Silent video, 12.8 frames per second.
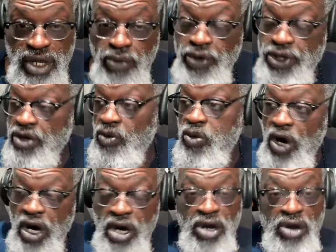with the
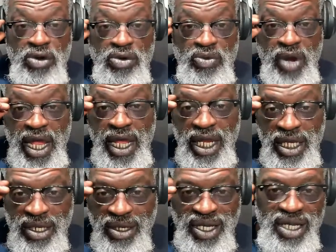world, right?
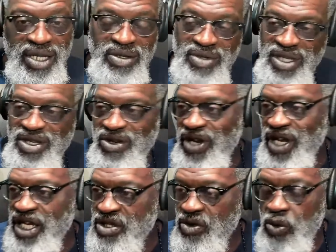Well, it
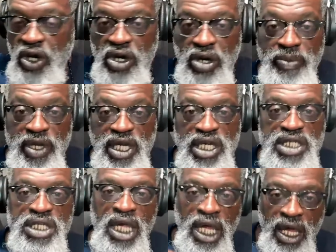ain't the world, because
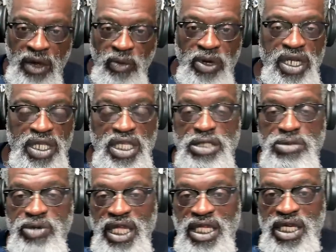one of the things we
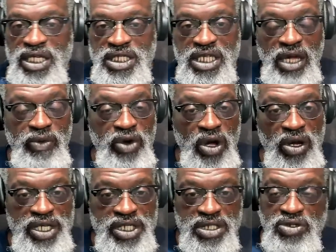got to understand with all
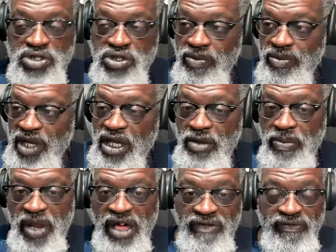these social media
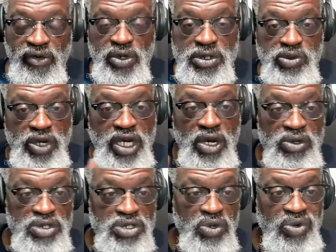platforms, what
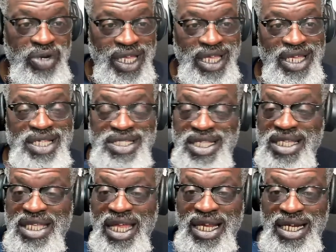goes on is
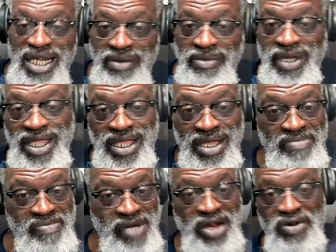that they limit the
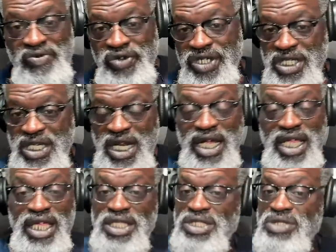amount of reach that I
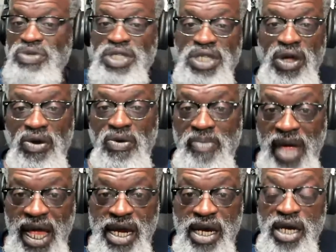get, so it don't
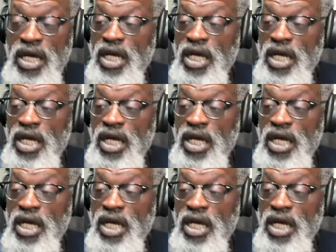matter.